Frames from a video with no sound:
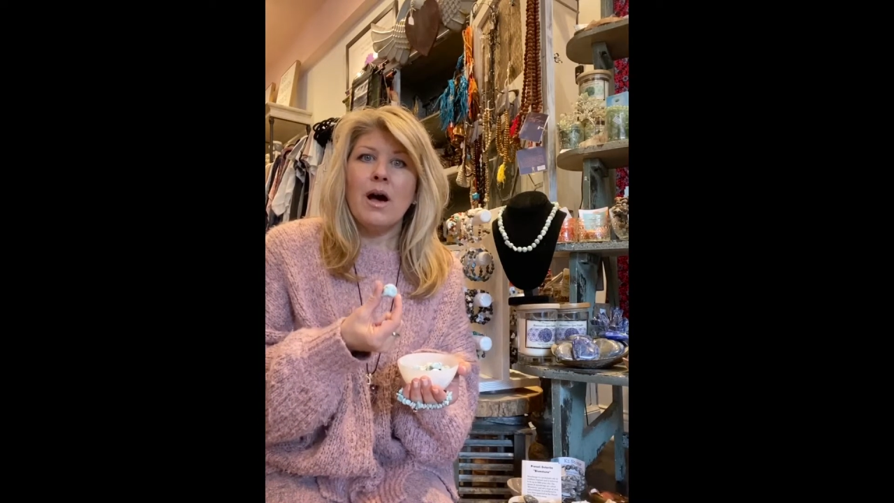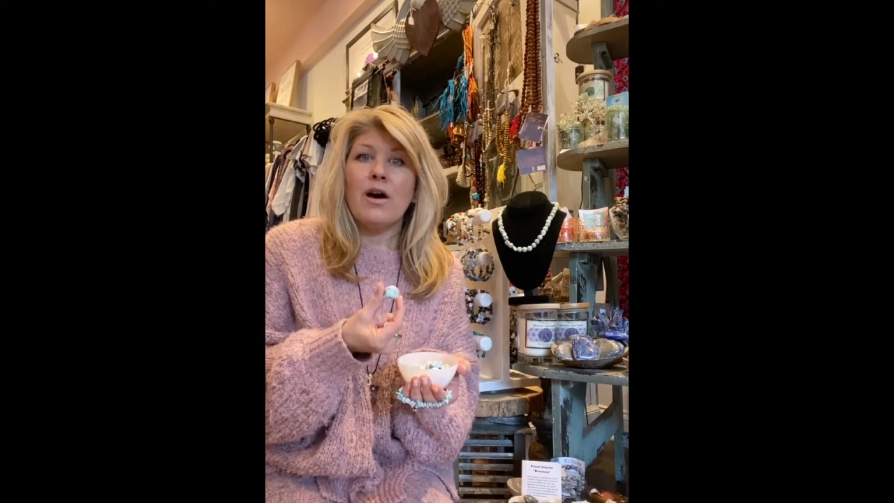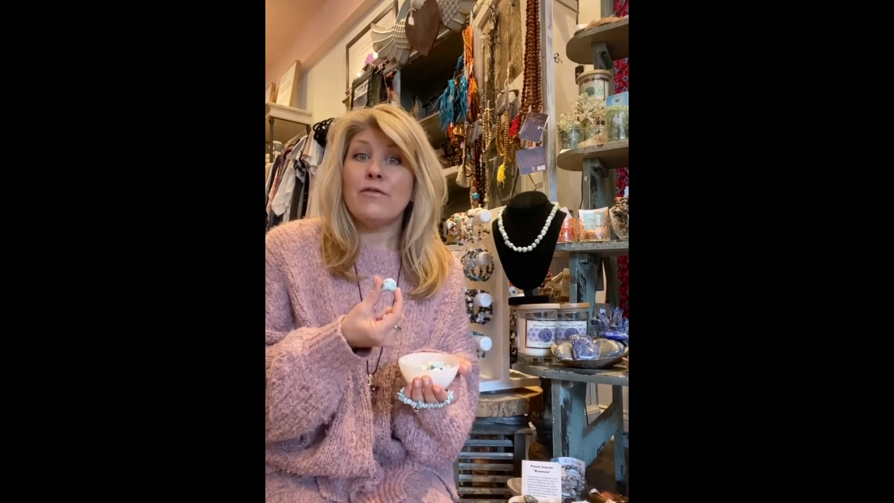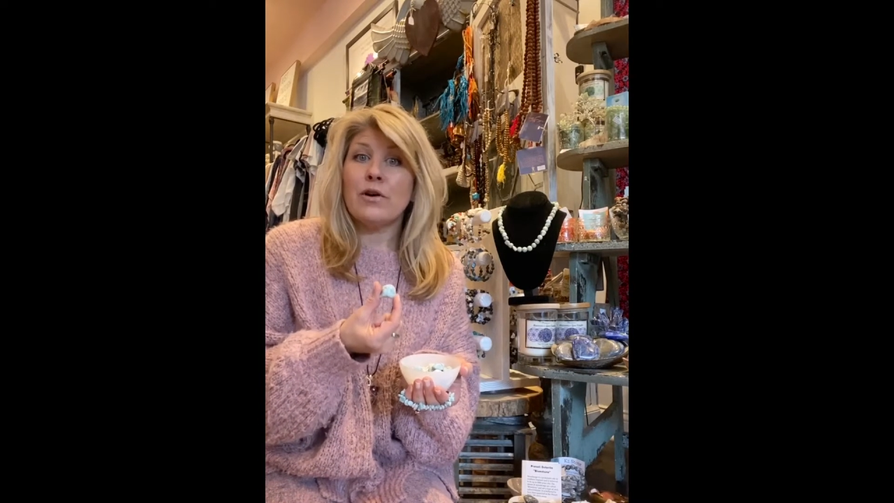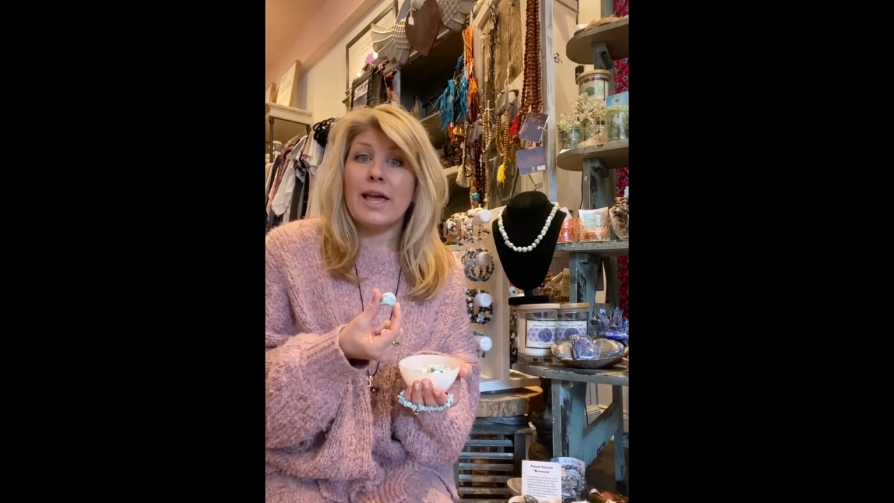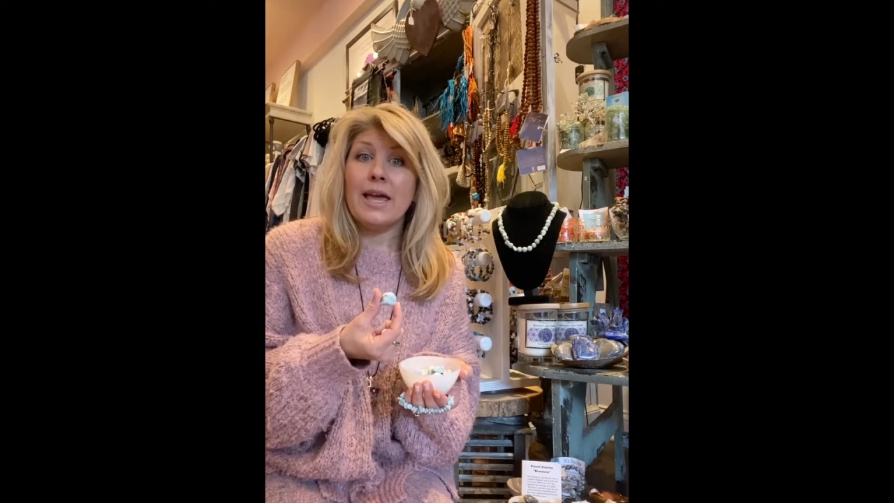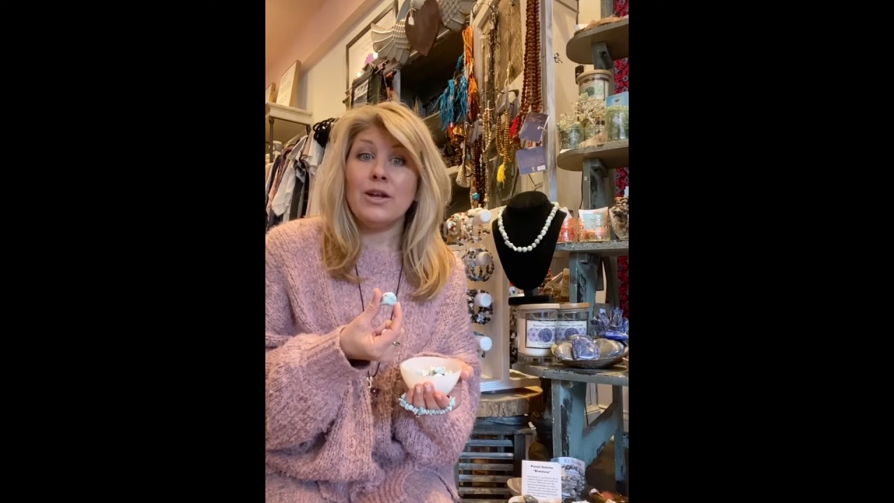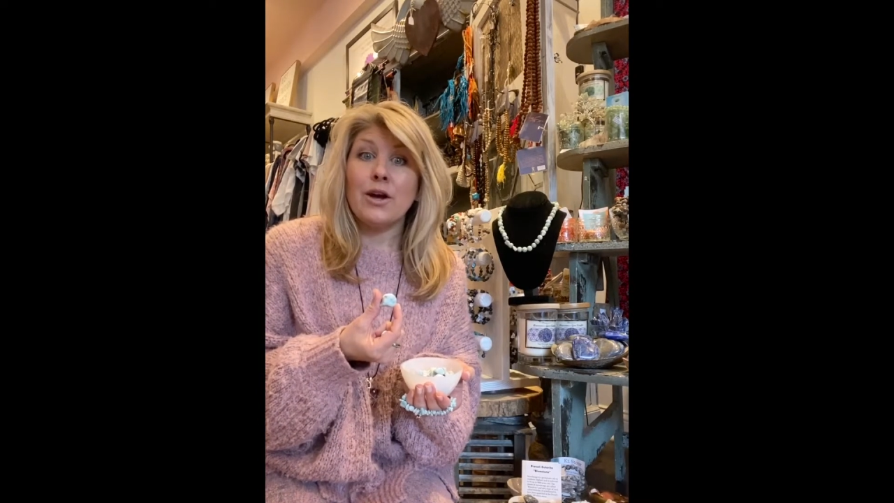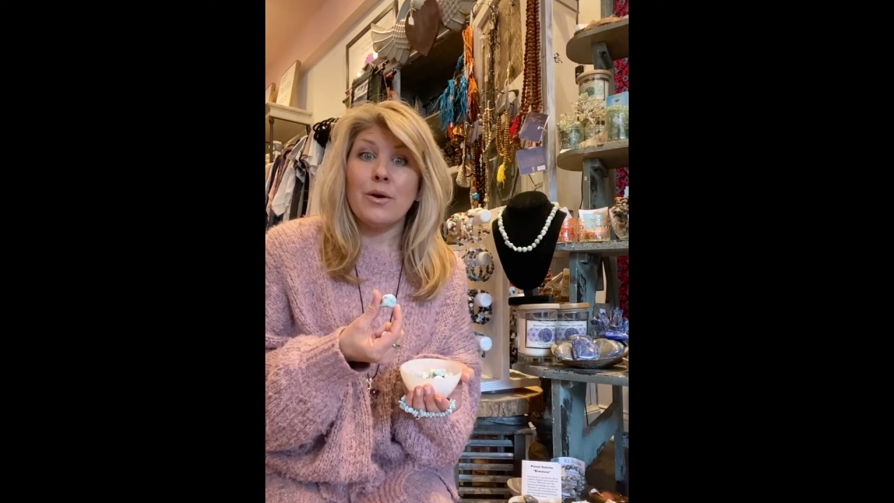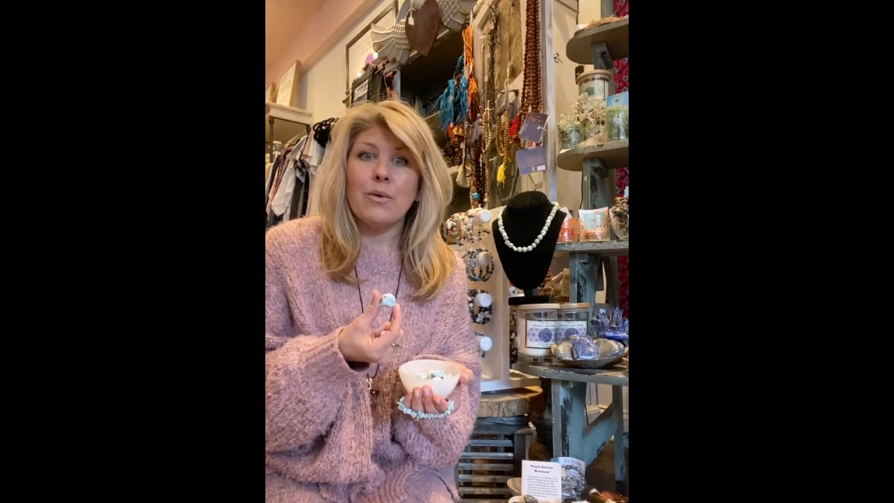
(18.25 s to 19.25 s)
a
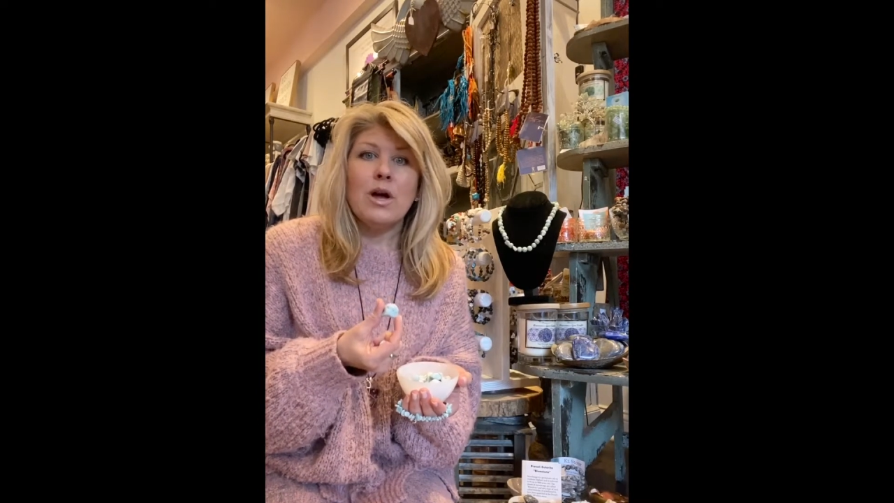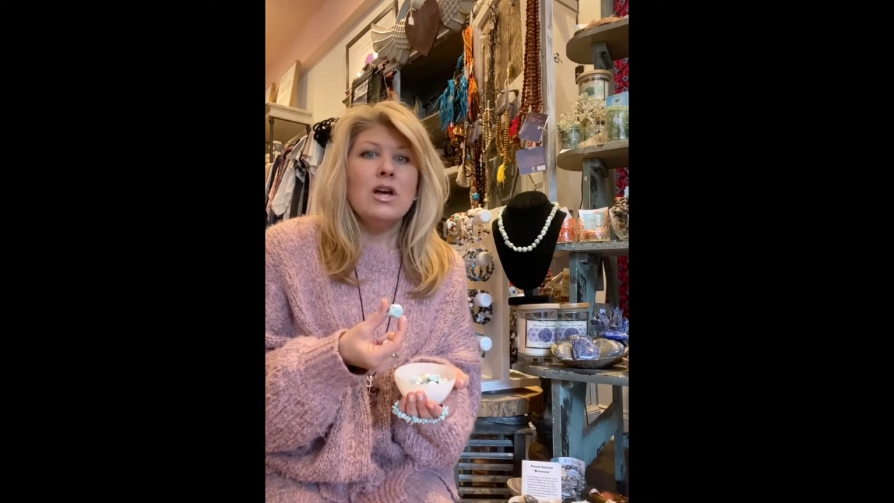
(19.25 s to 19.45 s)
volcano.